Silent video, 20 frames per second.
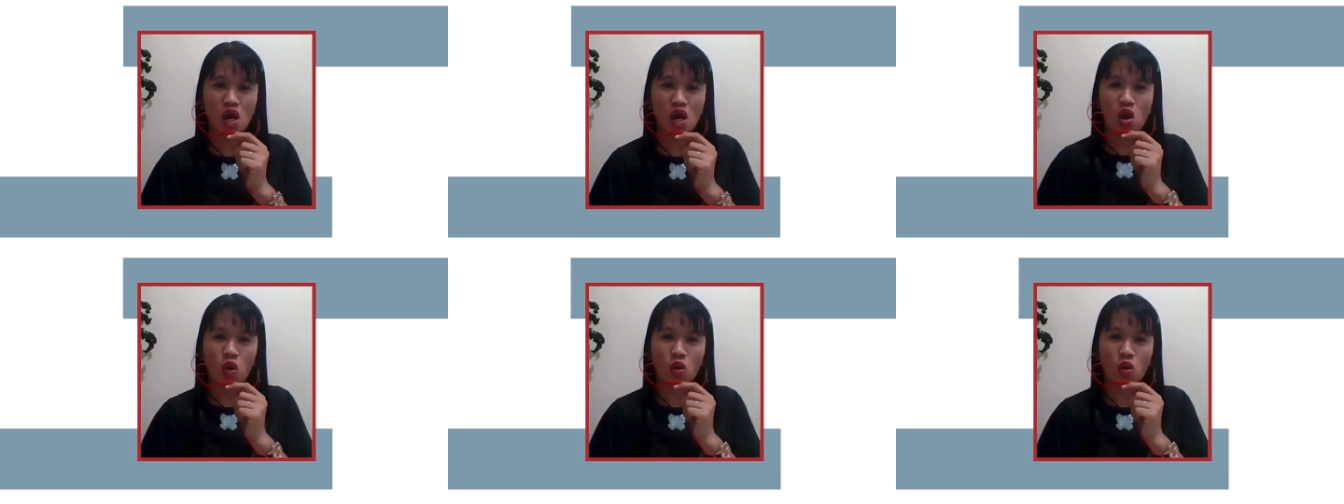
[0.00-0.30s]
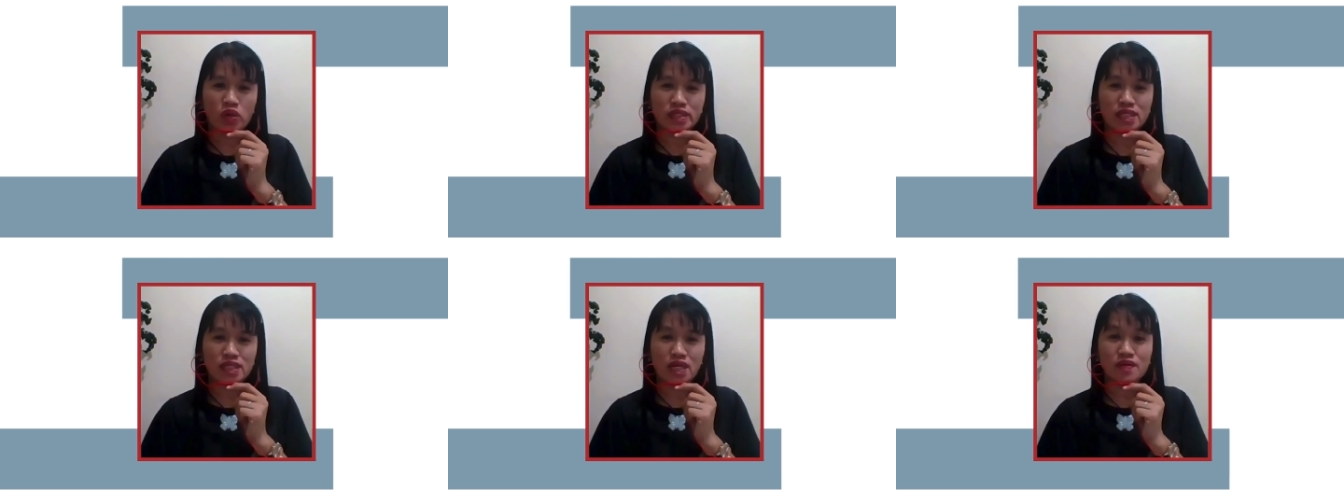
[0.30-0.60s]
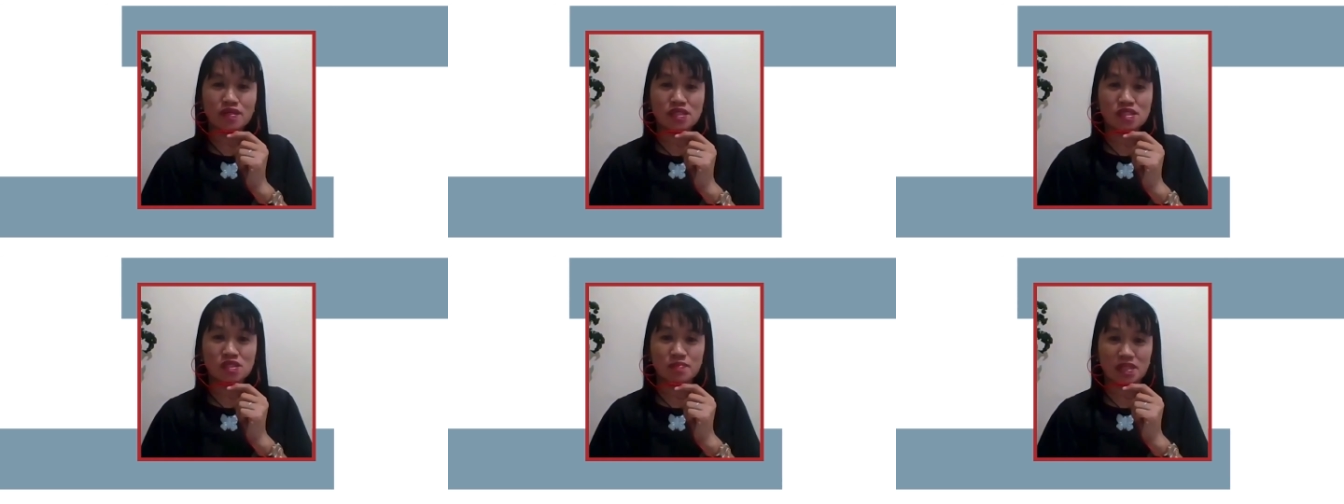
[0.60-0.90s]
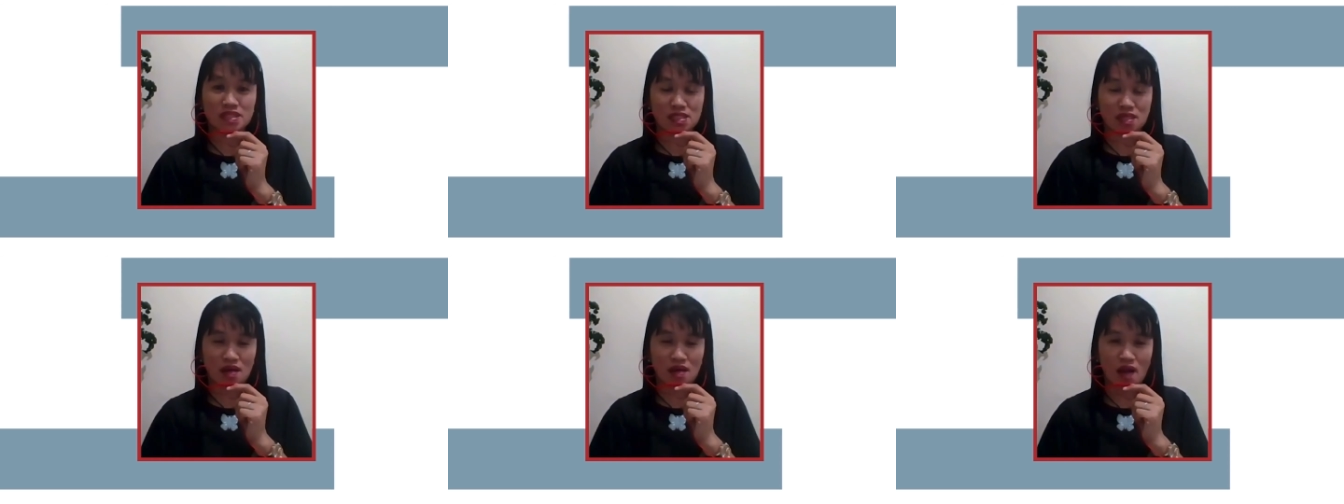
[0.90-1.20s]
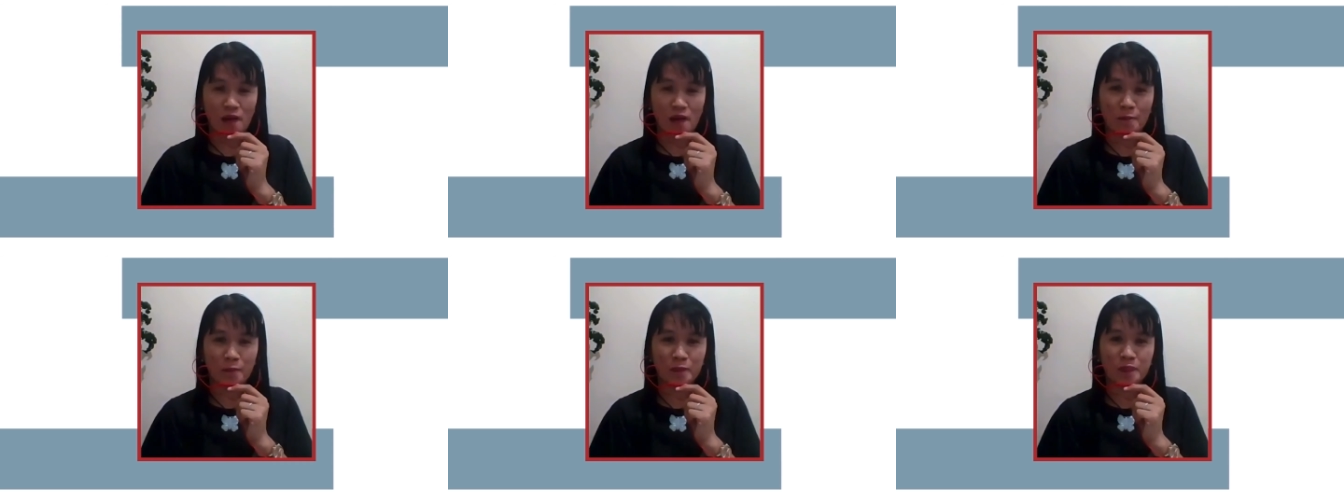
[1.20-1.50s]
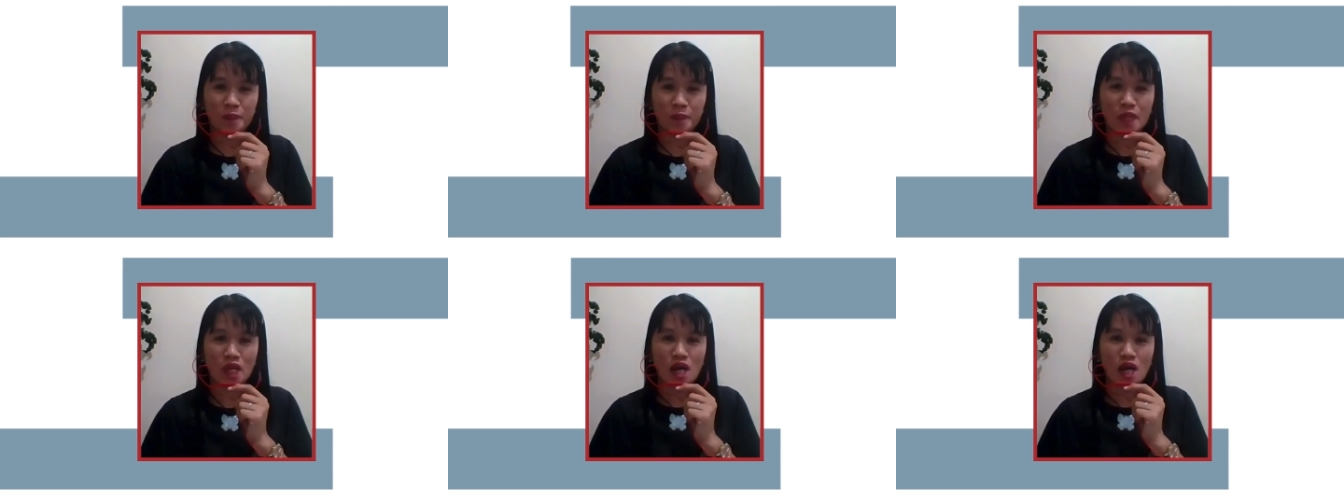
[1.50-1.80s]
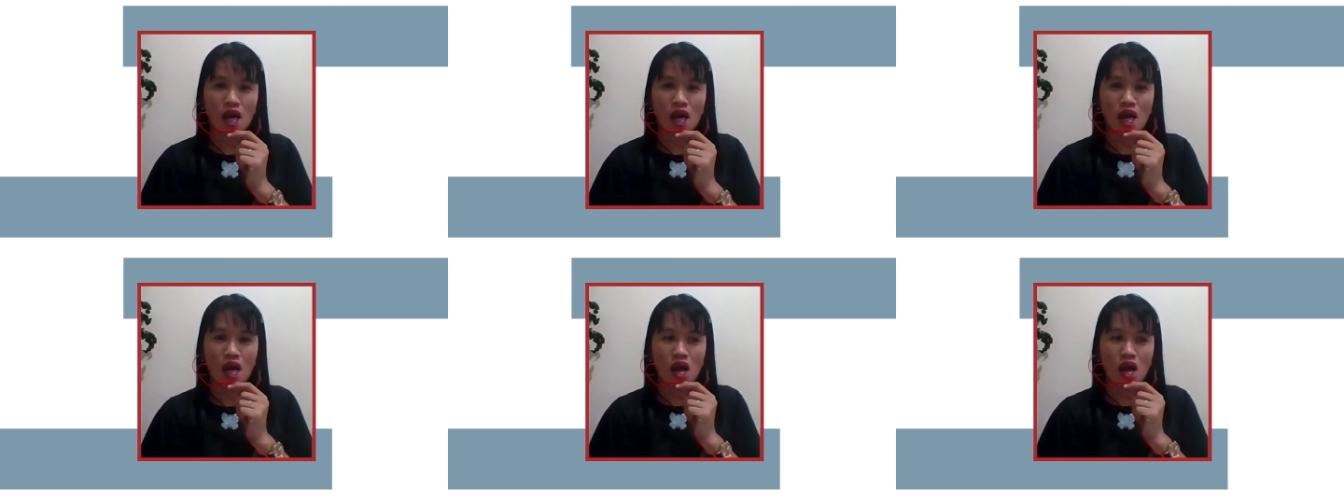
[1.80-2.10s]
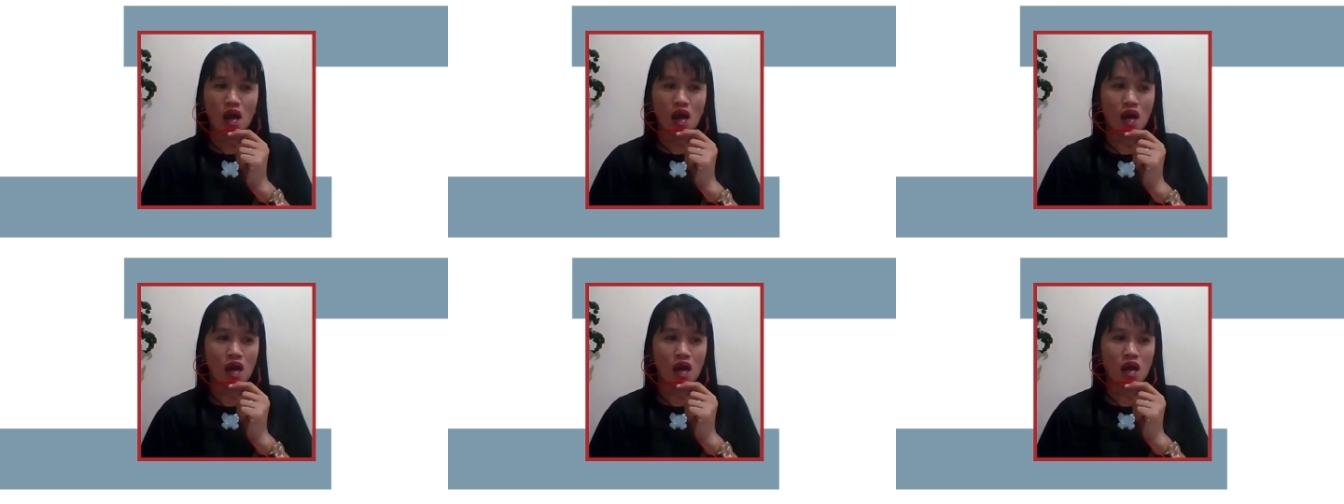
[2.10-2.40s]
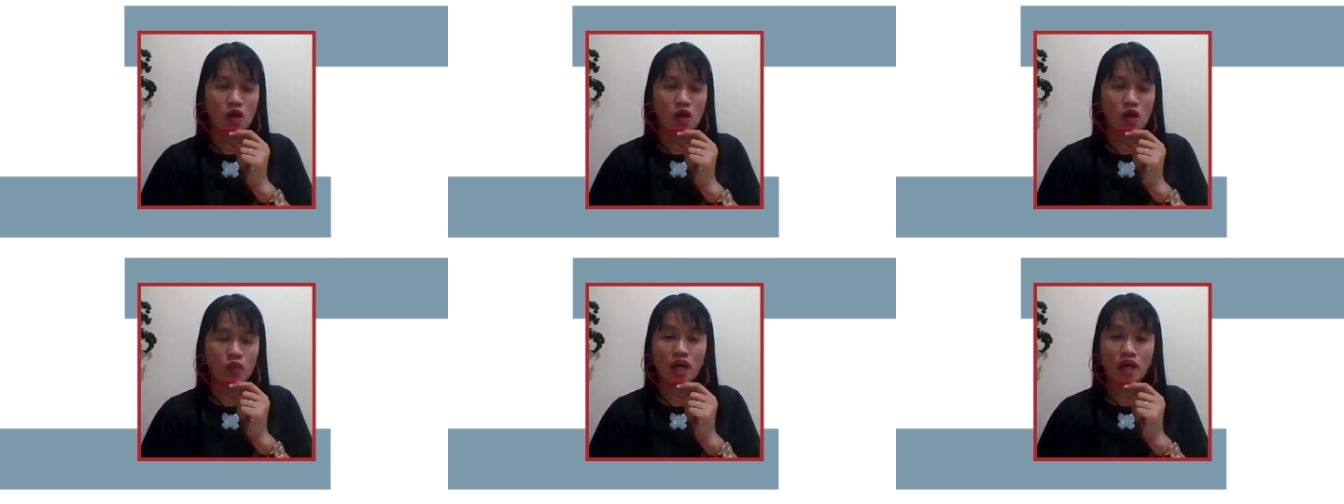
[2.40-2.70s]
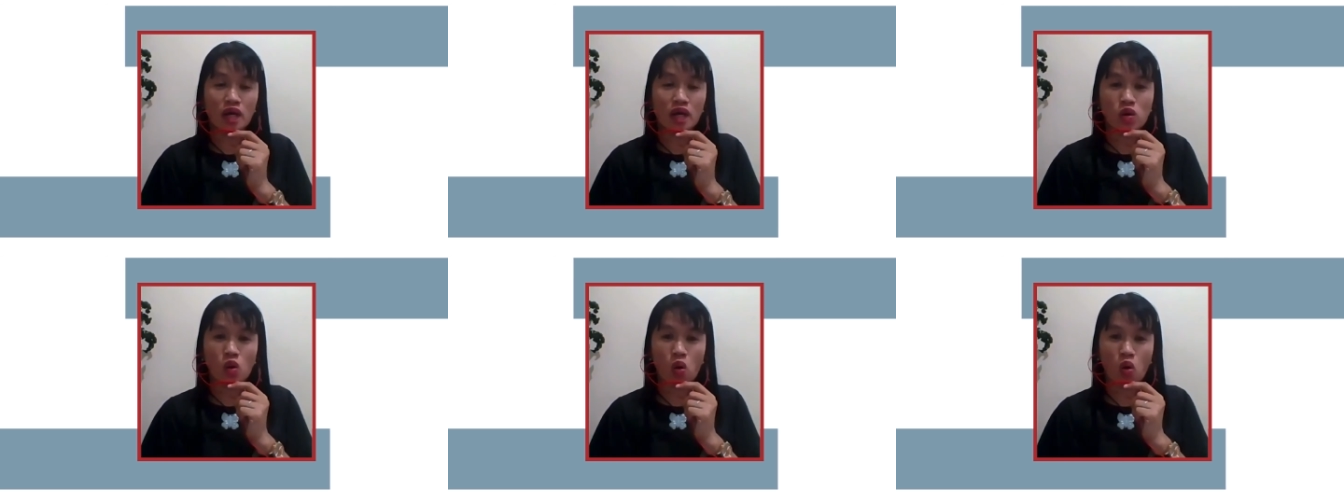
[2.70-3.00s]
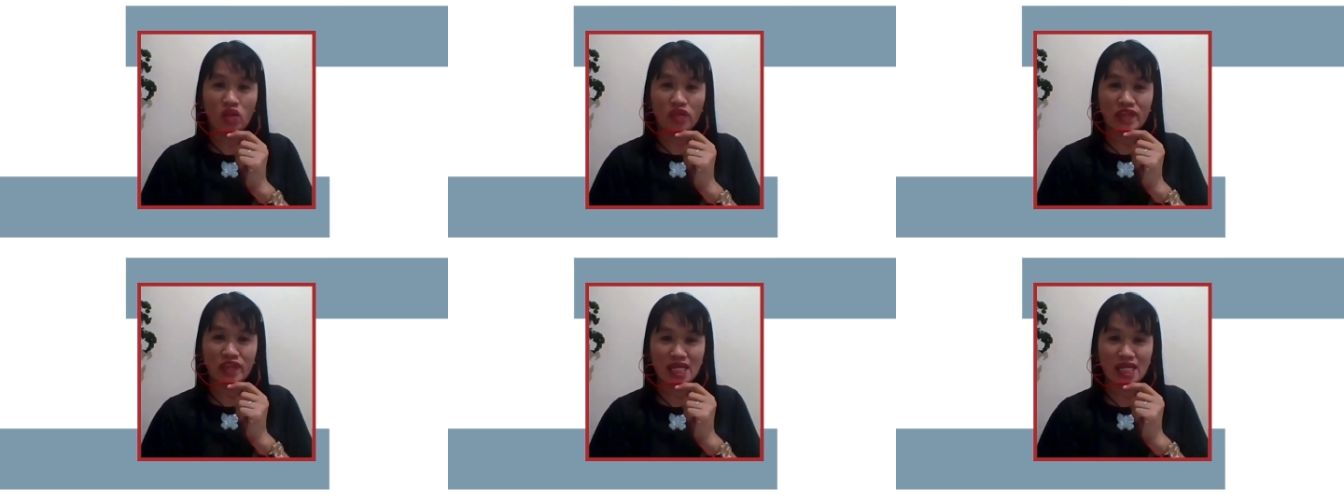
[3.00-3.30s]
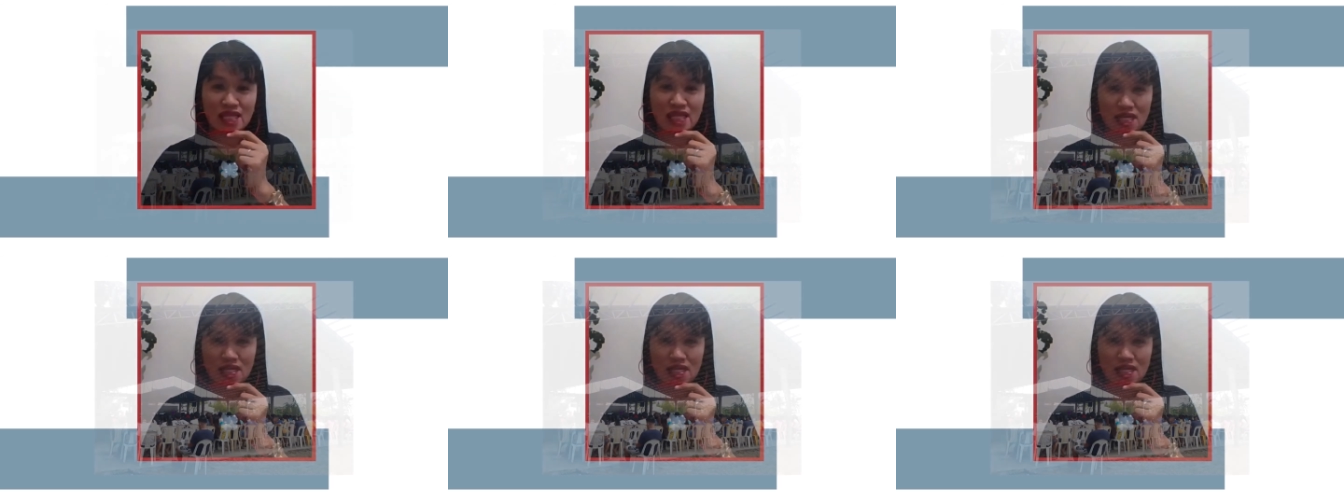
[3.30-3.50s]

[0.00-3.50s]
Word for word: or the Christmas Camp. Uh, we are holding